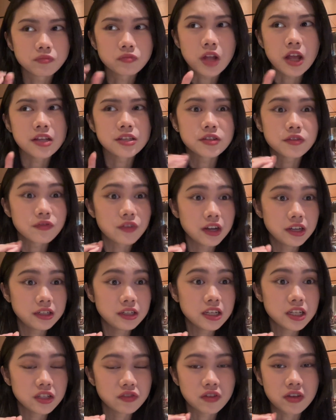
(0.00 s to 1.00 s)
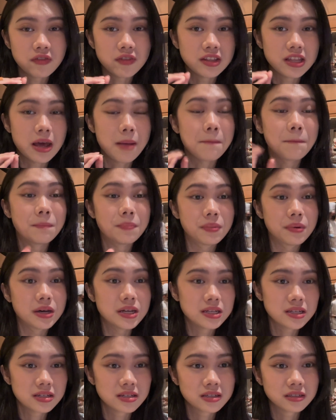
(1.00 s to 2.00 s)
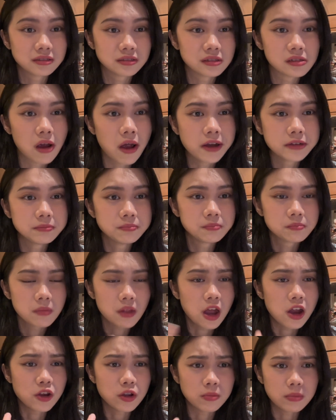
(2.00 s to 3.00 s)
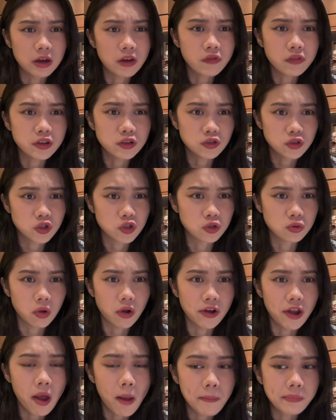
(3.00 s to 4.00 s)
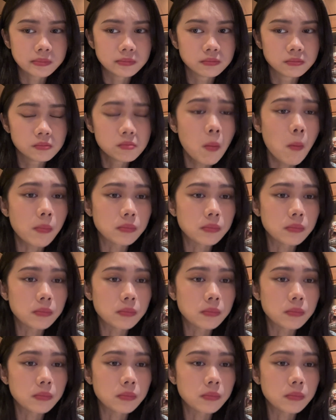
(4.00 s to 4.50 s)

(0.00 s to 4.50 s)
It has a very nice flavor that bursts in your mouth when you chew on it.